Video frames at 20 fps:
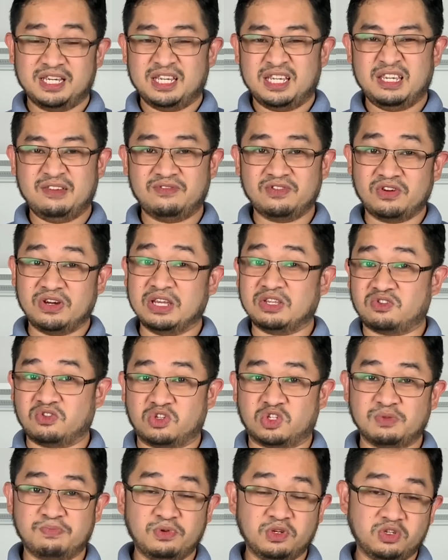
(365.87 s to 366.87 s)
if you're not into
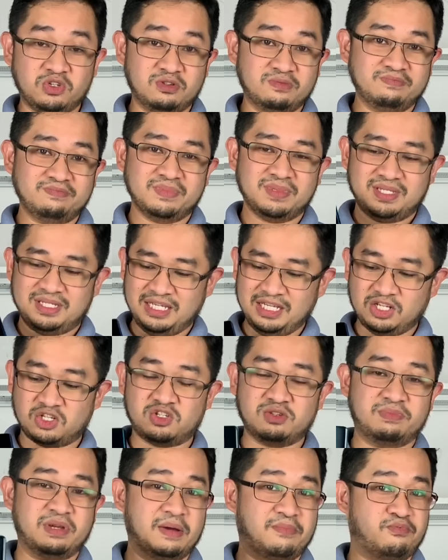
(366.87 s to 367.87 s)
super zoom, this
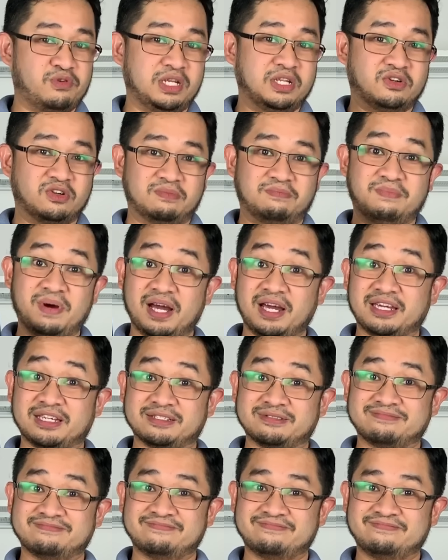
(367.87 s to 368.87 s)
could be a pretty good buy.
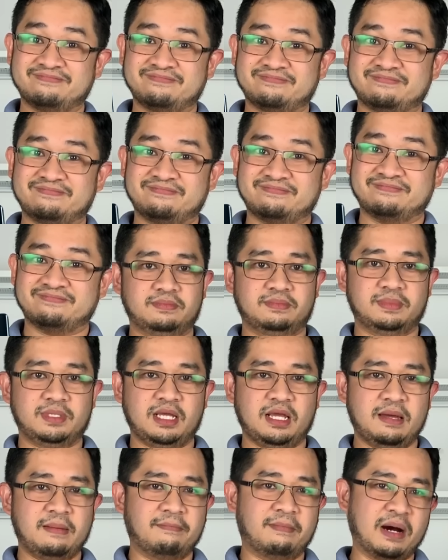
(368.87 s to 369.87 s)

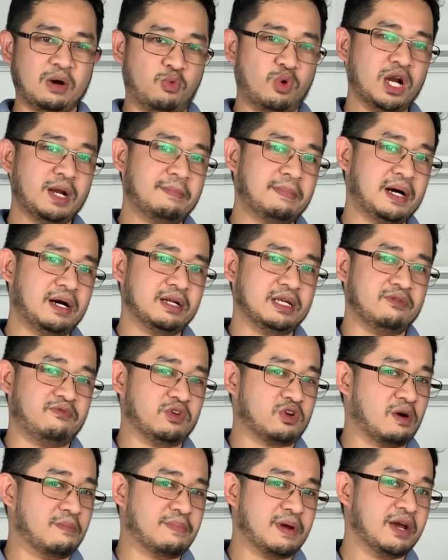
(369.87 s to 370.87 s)
But what about if you
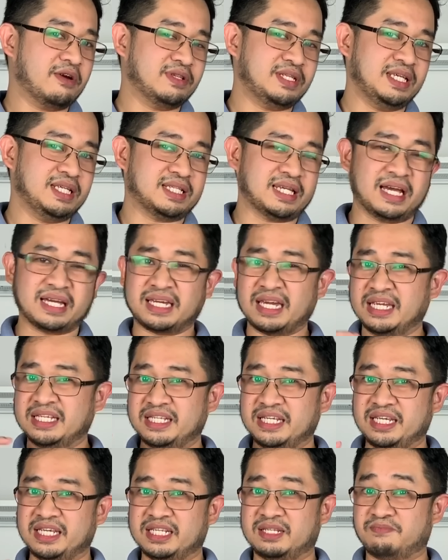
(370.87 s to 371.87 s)
compare this against
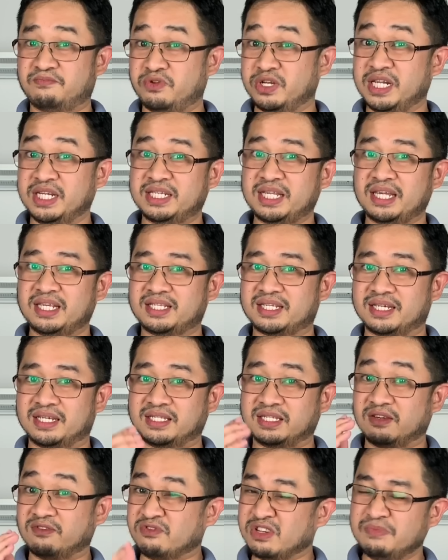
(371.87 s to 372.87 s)
its predecessor,
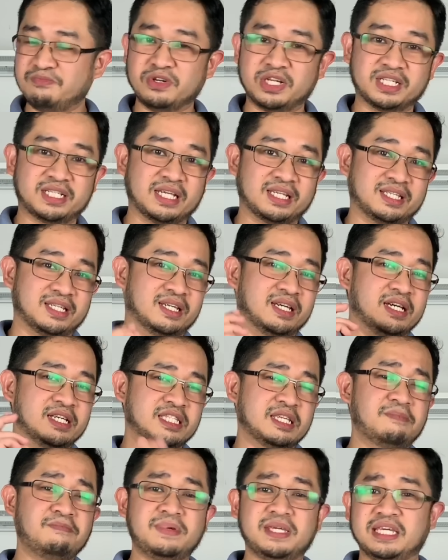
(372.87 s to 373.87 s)
the real predecessor,
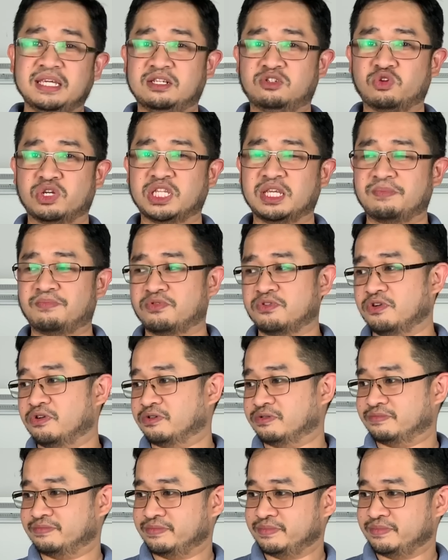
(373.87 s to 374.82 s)
the P20 Pro?